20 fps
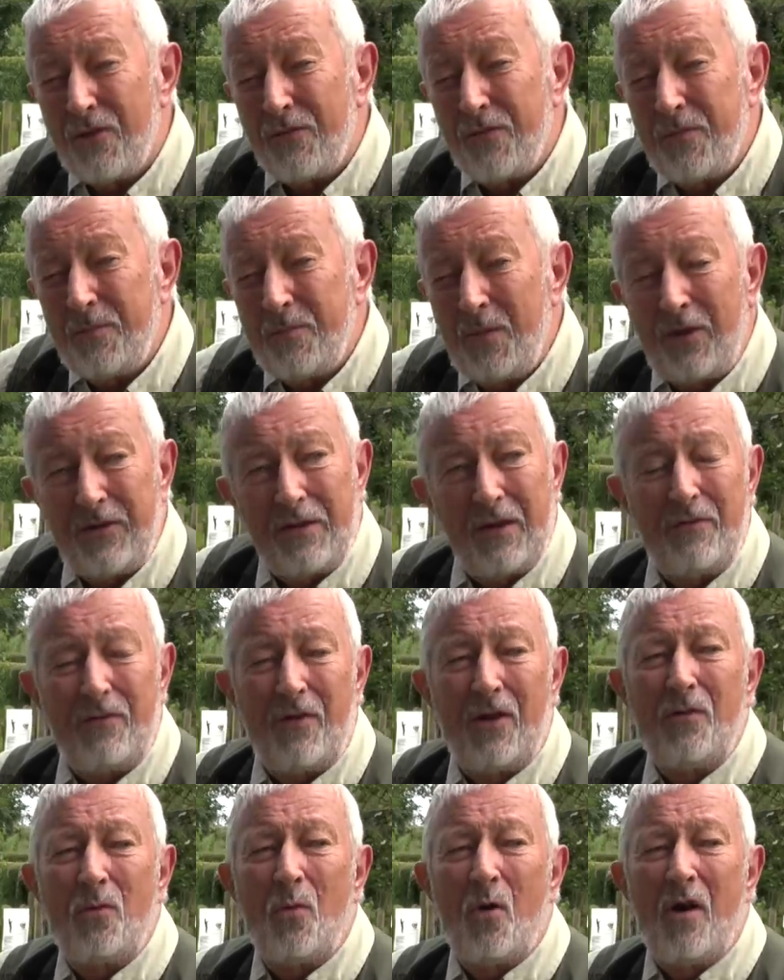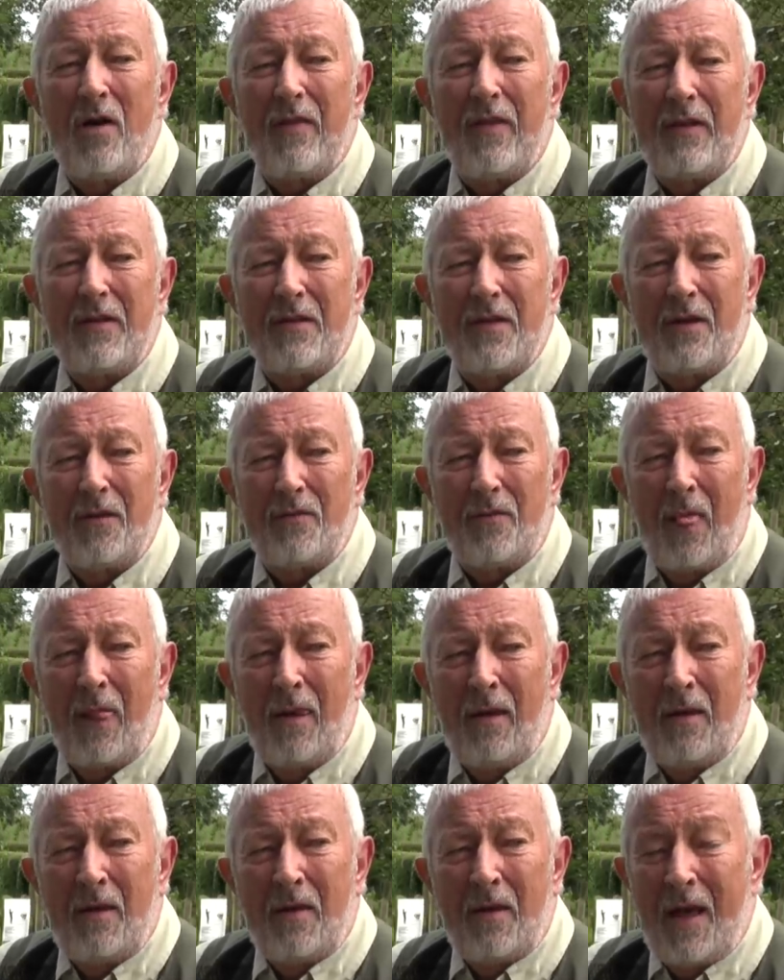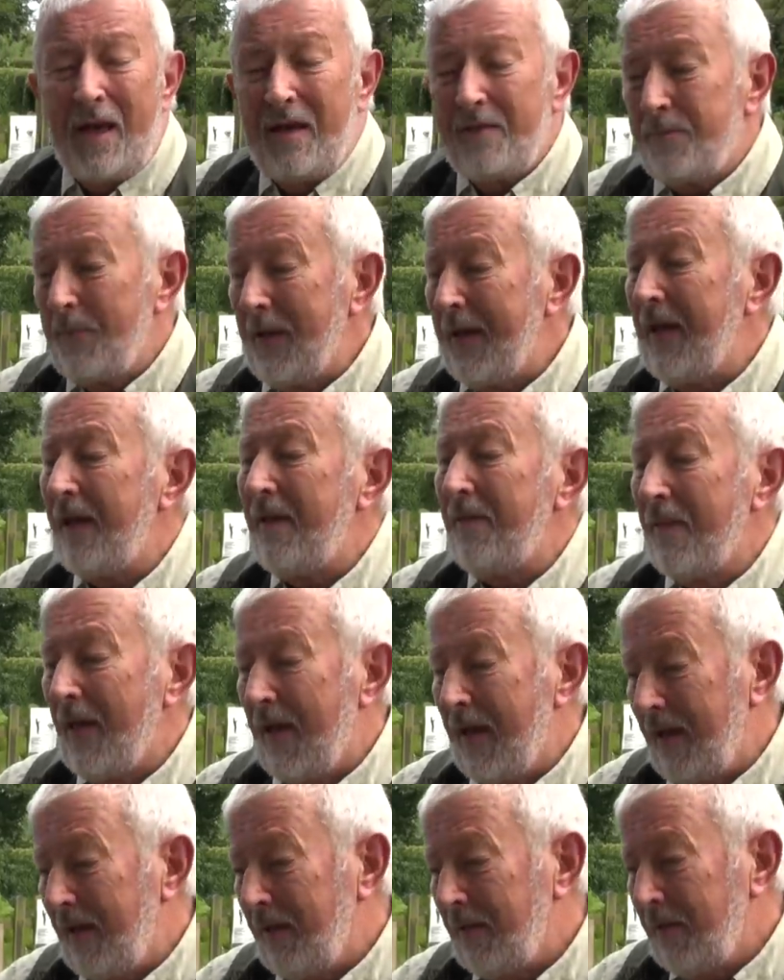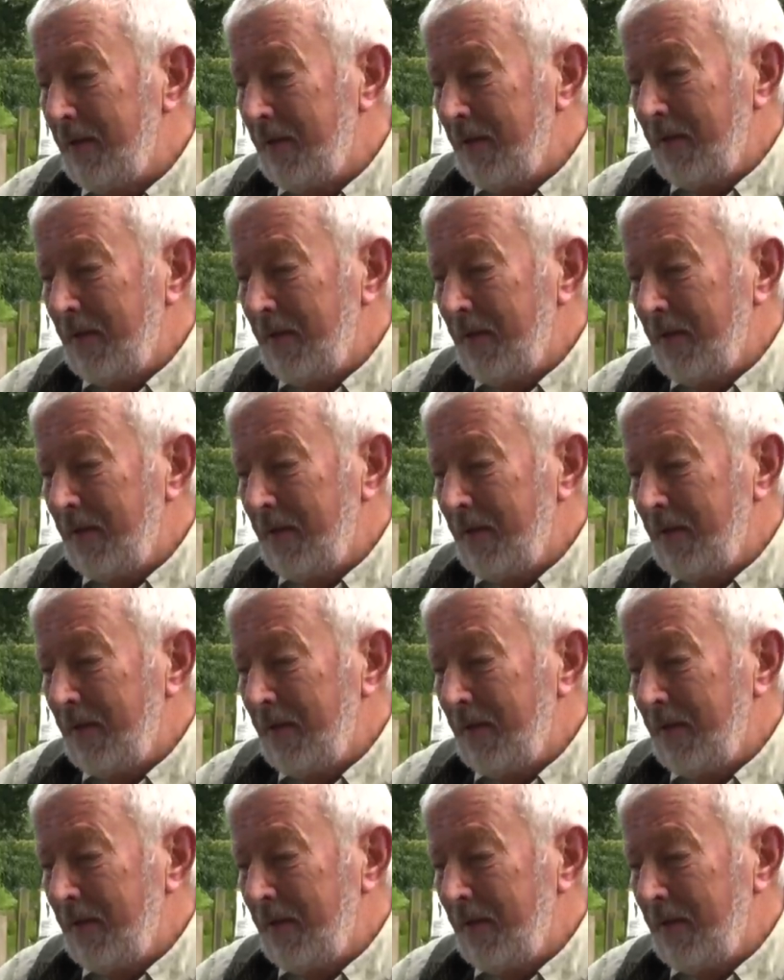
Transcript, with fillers: of them. I don't know why they don't have me in there